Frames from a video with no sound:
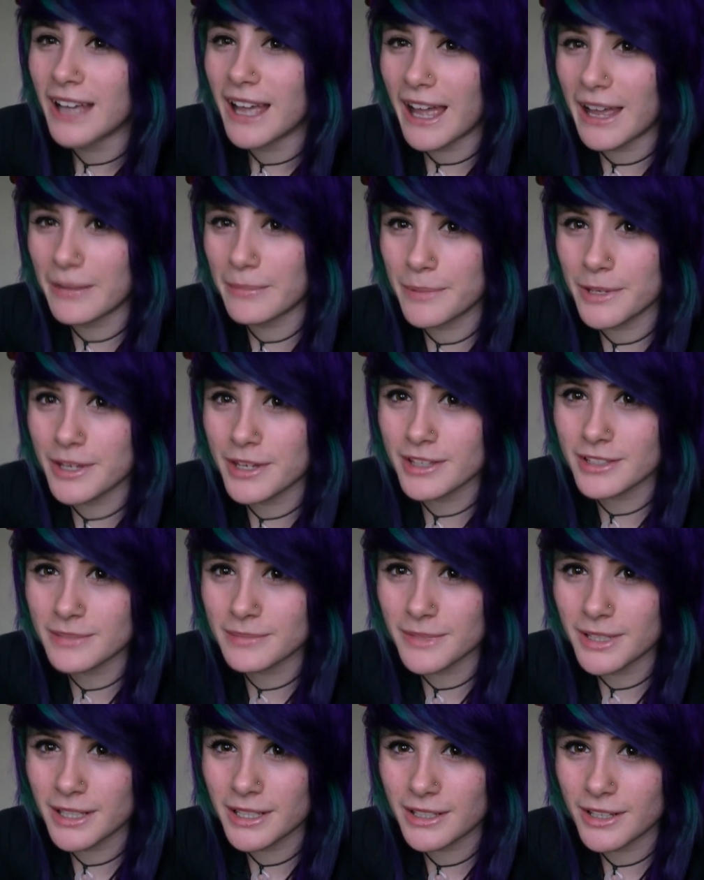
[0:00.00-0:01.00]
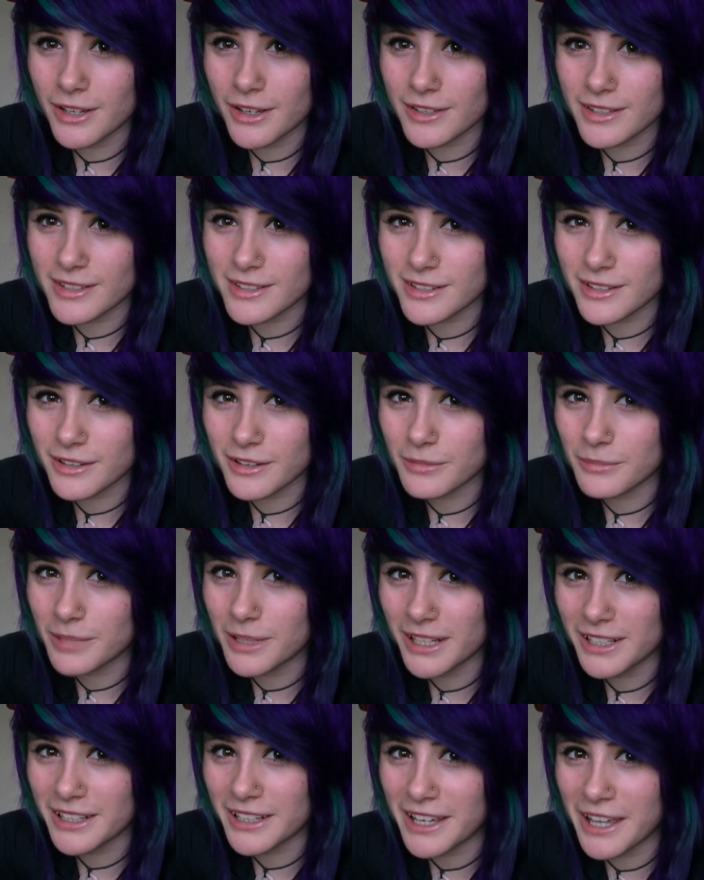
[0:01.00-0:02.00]
And because my nose isn't
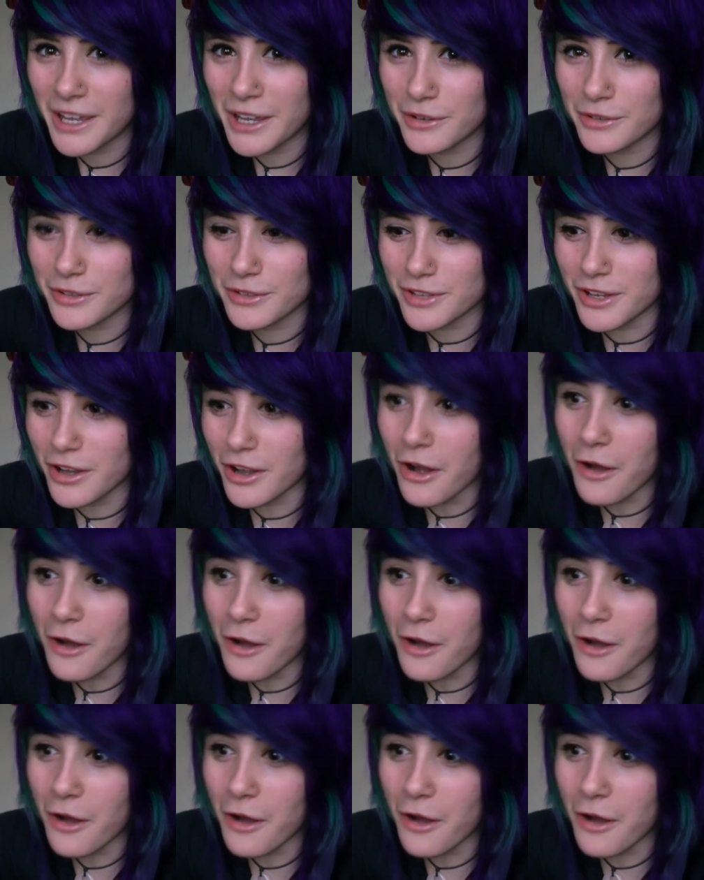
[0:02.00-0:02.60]
completely healed, I was like,